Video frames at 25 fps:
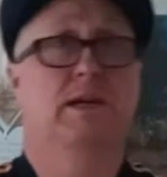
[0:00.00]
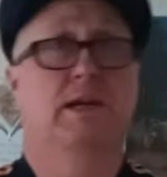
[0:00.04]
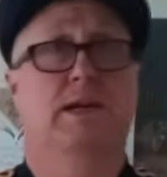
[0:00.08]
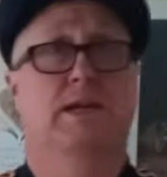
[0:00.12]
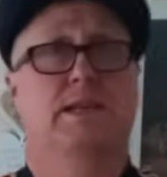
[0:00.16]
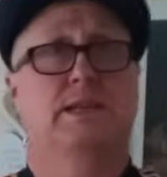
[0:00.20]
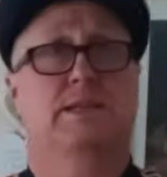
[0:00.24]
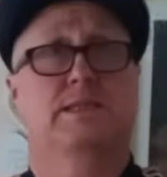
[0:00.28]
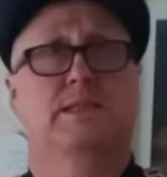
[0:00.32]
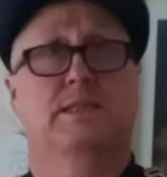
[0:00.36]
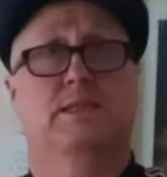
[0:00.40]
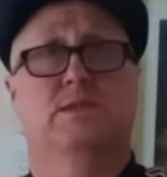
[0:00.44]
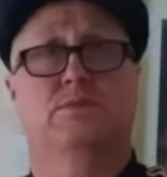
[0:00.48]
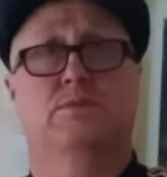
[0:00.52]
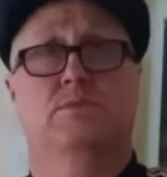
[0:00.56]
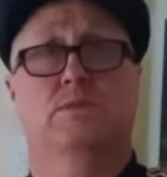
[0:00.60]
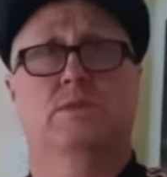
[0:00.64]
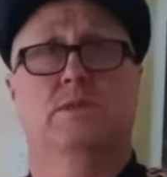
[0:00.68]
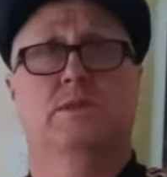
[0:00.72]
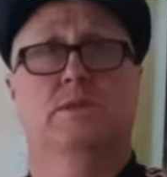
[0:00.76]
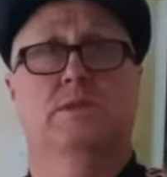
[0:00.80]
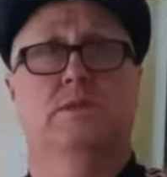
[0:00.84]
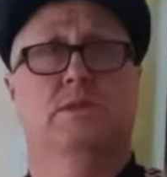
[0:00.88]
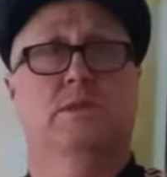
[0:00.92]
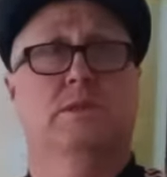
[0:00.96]
And it's this one,
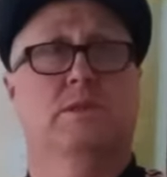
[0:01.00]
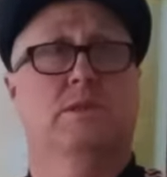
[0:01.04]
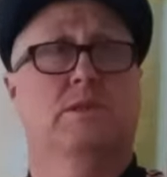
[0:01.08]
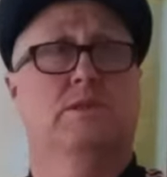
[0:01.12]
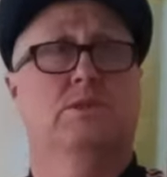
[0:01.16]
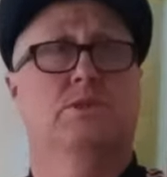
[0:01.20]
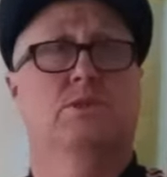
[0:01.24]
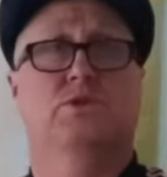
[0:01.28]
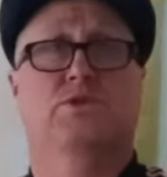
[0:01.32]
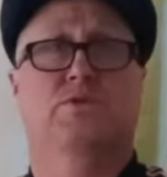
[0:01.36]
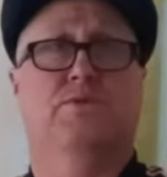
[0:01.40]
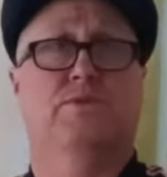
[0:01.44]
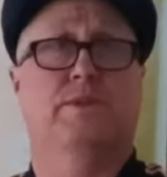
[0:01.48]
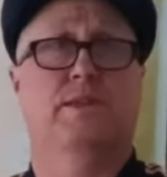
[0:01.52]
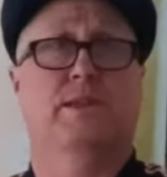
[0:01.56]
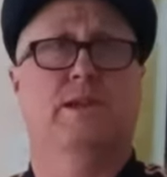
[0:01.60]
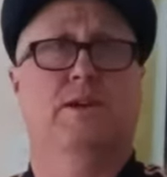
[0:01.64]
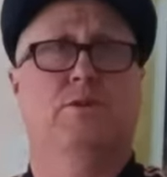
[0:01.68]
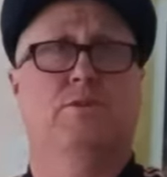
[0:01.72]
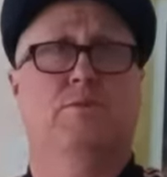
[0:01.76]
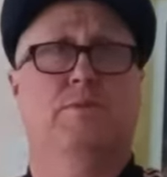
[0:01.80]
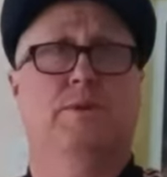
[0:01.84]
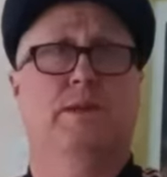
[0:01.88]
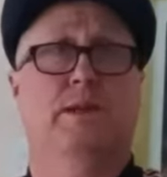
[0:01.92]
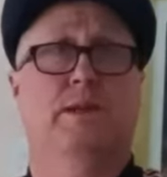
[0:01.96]
just for the
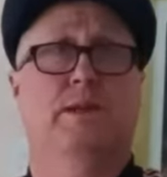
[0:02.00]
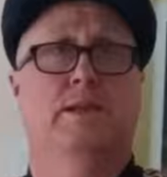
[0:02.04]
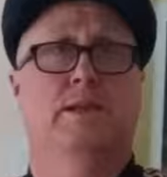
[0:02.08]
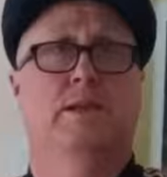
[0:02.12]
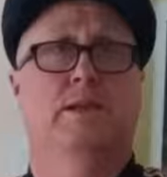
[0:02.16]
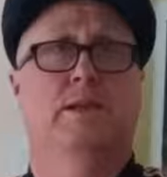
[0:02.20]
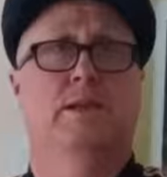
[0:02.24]
opening.